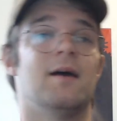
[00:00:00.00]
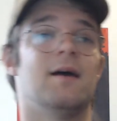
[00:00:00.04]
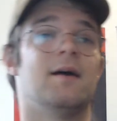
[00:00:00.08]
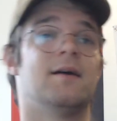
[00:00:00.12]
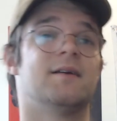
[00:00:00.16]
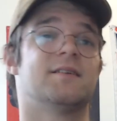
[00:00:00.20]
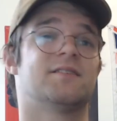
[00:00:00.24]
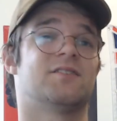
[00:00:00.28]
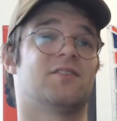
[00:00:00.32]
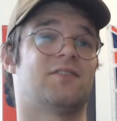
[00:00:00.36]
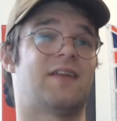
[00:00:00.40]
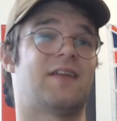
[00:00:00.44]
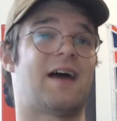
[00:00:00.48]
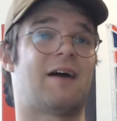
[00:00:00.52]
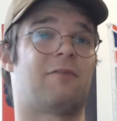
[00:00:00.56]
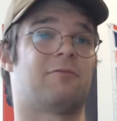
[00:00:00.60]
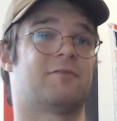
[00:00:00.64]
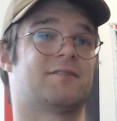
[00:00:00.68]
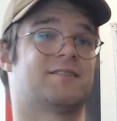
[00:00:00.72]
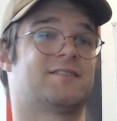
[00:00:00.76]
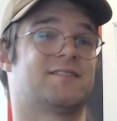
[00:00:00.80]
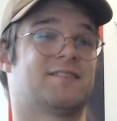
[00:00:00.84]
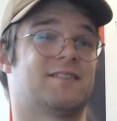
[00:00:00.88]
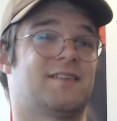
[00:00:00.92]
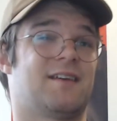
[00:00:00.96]
So that
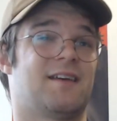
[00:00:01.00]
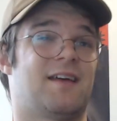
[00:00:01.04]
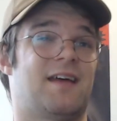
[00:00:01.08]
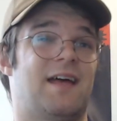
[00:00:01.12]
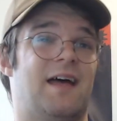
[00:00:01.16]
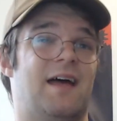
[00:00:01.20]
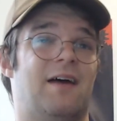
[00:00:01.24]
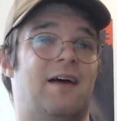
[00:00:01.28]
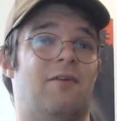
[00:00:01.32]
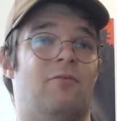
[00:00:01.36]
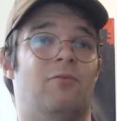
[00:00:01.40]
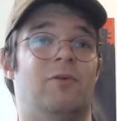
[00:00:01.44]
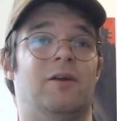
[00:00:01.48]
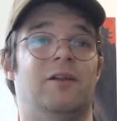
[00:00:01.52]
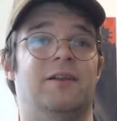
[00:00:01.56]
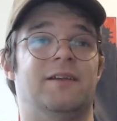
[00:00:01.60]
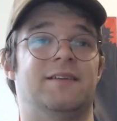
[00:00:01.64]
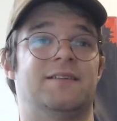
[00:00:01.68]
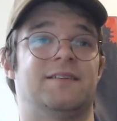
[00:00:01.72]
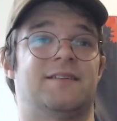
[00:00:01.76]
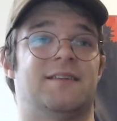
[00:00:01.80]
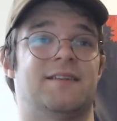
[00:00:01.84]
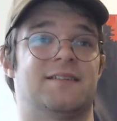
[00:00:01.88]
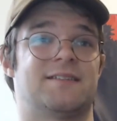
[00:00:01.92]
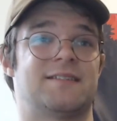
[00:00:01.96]
was really
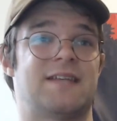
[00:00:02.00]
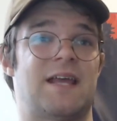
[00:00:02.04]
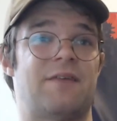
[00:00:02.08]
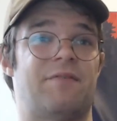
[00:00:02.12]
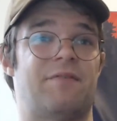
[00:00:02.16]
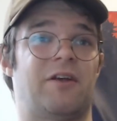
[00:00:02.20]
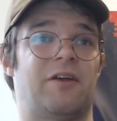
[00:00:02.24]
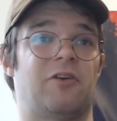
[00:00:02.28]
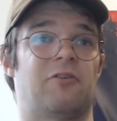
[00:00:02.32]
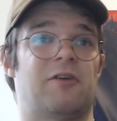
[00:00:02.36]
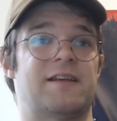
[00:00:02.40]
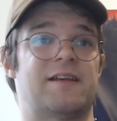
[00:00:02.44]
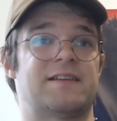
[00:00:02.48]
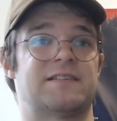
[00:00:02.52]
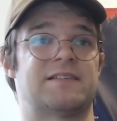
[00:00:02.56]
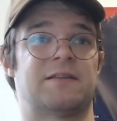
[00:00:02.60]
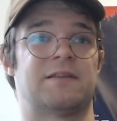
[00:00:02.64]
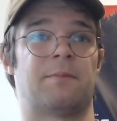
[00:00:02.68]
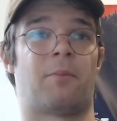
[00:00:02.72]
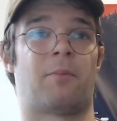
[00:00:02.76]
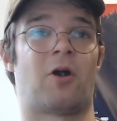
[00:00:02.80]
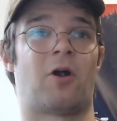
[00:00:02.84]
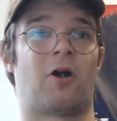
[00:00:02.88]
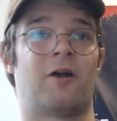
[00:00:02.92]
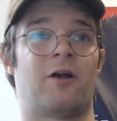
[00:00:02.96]
the saving grace of the
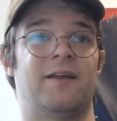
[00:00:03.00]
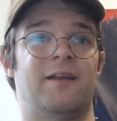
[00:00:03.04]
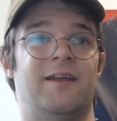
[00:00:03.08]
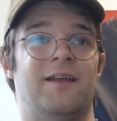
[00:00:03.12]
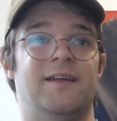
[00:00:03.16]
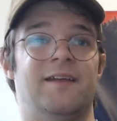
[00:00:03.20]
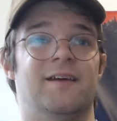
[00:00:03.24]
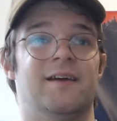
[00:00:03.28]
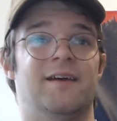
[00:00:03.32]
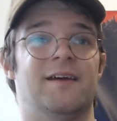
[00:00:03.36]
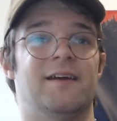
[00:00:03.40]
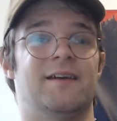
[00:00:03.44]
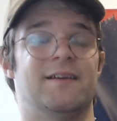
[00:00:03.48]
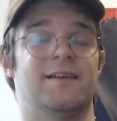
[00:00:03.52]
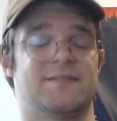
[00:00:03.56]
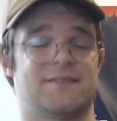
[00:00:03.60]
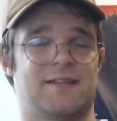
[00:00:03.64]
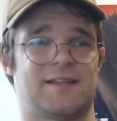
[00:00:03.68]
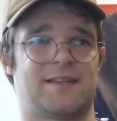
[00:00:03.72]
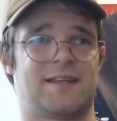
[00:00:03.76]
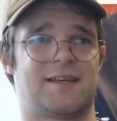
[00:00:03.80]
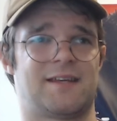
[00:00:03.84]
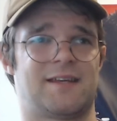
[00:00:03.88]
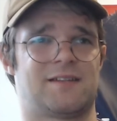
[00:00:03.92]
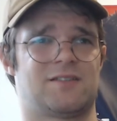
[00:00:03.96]
party. Is I
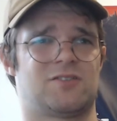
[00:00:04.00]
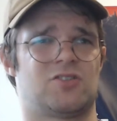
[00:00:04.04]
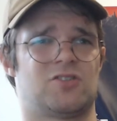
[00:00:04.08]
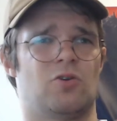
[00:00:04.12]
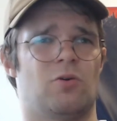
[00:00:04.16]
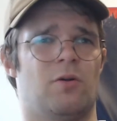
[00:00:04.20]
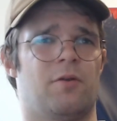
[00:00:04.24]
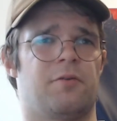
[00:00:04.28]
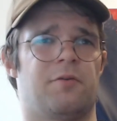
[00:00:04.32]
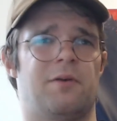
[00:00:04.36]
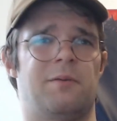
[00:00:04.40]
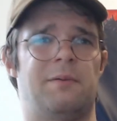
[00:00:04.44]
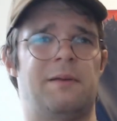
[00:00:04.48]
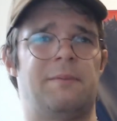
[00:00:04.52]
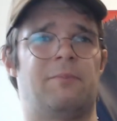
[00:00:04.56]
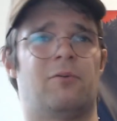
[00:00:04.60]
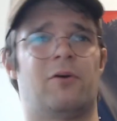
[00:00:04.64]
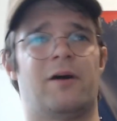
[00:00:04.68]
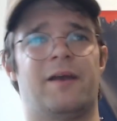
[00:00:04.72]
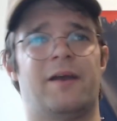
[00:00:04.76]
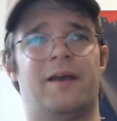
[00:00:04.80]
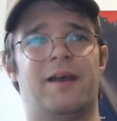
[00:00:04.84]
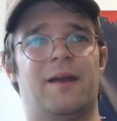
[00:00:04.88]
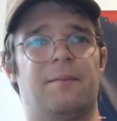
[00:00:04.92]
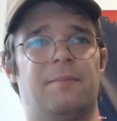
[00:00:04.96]
think 2 or 3
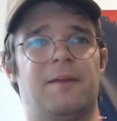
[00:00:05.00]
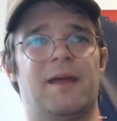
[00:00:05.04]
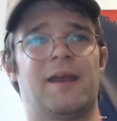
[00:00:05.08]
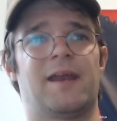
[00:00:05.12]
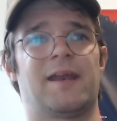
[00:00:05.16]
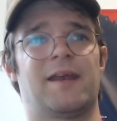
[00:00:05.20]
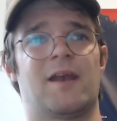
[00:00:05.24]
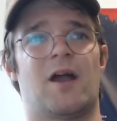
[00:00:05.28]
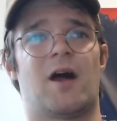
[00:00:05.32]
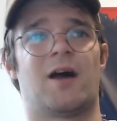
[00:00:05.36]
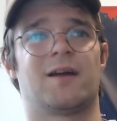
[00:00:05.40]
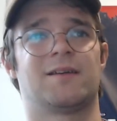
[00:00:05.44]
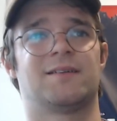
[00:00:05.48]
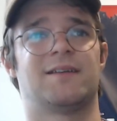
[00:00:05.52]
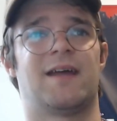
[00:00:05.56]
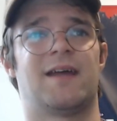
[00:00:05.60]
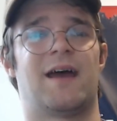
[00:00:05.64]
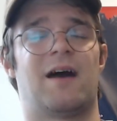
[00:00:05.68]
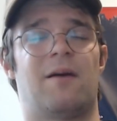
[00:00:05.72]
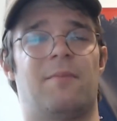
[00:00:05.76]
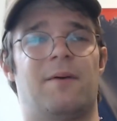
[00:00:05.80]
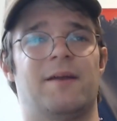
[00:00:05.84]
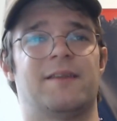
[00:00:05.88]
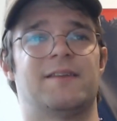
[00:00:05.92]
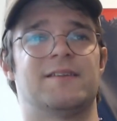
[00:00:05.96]
people ended up getting knocked
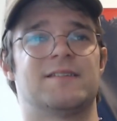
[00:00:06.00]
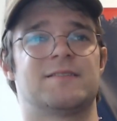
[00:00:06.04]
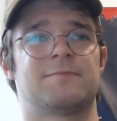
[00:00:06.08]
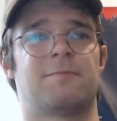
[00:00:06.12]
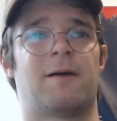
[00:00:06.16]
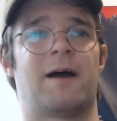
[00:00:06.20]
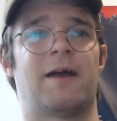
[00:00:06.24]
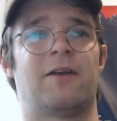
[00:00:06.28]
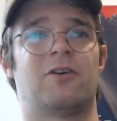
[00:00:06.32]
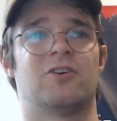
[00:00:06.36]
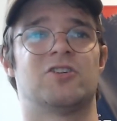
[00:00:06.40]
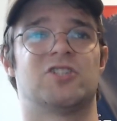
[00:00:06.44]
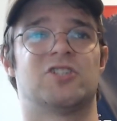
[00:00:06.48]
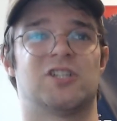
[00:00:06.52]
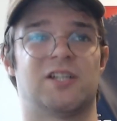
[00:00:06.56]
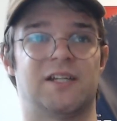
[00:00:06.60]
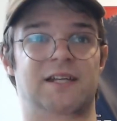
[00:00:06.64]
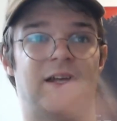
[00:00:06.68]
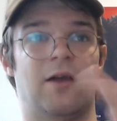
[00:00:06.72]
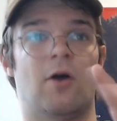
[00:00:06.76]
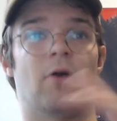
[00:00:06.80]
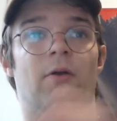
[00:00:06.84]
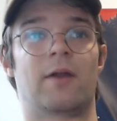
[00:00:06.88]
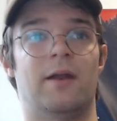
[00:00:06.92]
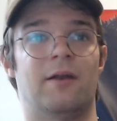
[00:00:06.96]
down by these spiders.
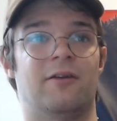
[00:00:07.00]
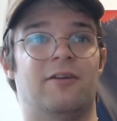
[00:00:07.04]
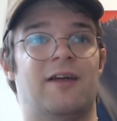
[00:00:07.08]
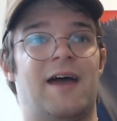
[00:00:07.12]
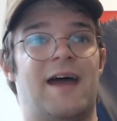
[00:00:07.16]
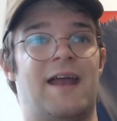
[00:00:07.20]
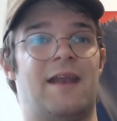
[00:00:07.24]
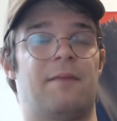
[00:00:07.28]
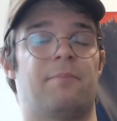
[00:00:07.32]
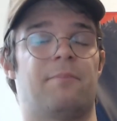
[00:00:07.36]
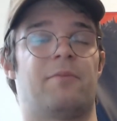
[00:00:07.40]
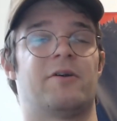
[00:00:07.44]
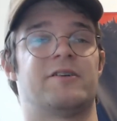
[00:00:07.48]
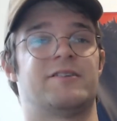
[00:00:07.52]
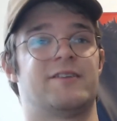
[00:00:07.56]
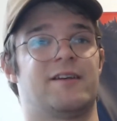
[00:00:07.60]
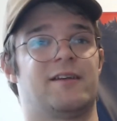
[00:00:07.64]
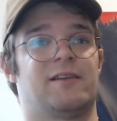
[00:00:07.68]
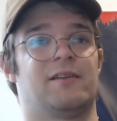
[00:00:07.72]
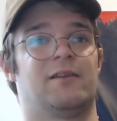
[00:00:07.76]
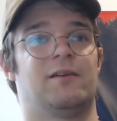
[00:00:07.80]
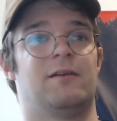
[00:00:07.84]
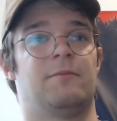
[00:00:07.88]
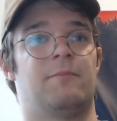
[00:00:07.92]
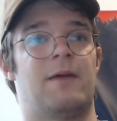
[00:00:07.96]
Leonid had it
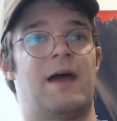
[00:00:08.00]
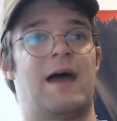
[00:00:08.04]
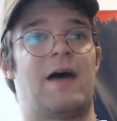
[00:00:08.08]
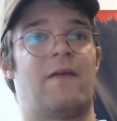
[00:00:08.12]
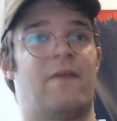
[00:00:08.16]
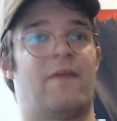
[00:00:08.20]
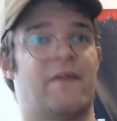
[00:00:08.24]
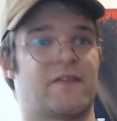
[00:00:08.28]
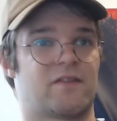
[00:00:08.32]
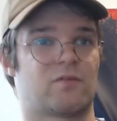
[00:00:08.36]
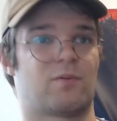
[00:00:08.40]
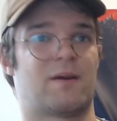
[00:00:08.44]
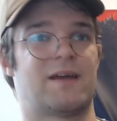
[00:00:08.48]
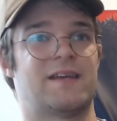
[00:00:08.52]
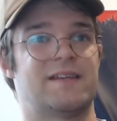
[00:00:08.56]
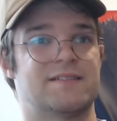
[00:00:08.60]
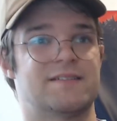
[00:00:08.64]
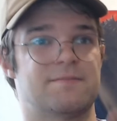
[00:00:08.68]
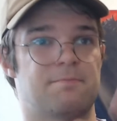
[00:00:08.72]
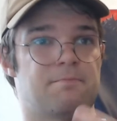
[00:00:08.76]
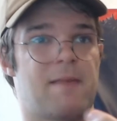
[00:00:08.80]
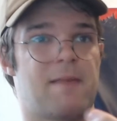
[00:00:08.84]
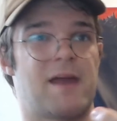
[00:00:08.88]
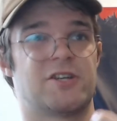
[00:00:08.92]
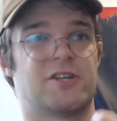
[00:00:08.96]
particularly bad. That's why he's
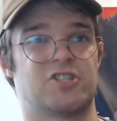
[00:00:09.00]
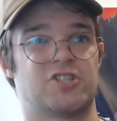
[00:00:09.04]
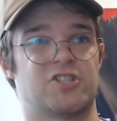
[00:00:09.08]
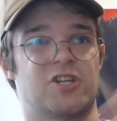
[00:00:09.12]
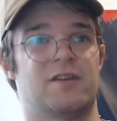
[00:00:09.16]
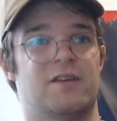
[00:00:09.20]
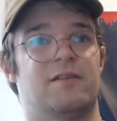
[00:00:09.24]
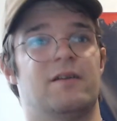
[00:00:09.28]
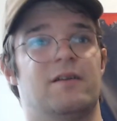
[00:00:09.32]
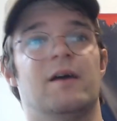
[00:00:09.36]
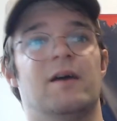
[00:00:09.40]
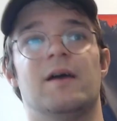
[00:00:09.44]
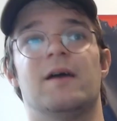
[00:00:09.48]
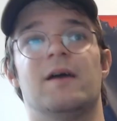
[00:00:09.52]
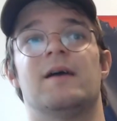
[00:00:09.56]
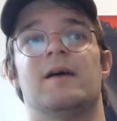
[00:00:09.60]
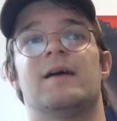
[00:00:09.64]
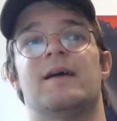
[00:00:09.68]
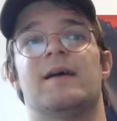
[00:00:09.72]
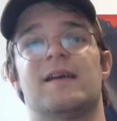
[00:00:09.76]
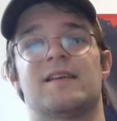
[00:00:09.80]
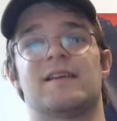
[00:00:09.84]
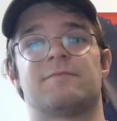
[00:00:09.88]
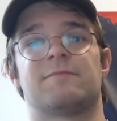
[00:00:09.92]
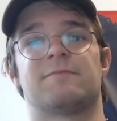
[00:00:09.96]
mentioned
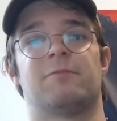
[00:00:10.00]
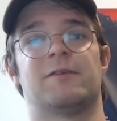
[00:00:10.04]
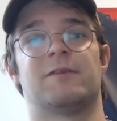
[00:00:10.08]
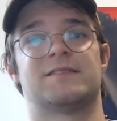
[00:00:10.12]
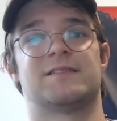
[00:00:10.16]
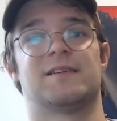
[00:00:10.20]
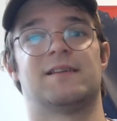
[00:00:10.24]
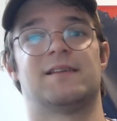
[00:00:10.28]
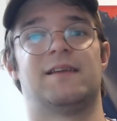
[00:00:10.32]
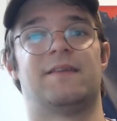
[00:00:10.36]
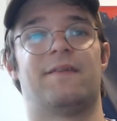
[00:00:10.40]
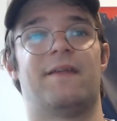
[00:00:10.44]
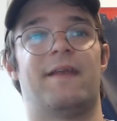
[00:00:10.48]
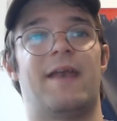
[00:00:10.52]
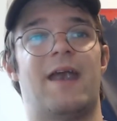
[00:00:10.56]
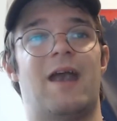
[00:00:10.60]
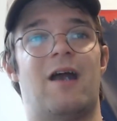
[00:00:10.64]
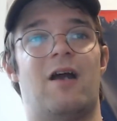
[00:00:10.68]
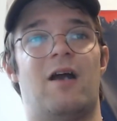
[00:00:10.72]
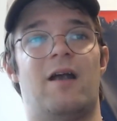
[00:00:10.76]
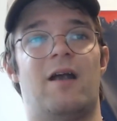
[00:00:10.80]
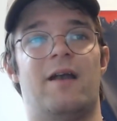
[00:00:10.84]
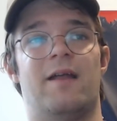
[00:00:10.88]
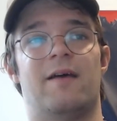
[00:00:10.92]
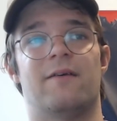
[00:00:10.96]
explicitly in the
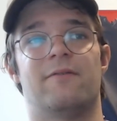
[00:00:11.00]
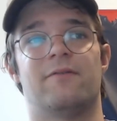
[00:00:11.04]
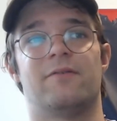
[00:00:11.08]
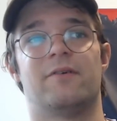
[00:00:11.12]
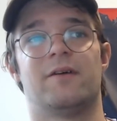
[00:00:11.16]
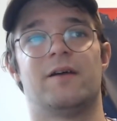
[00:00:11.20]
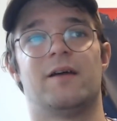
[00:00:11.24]
narrative.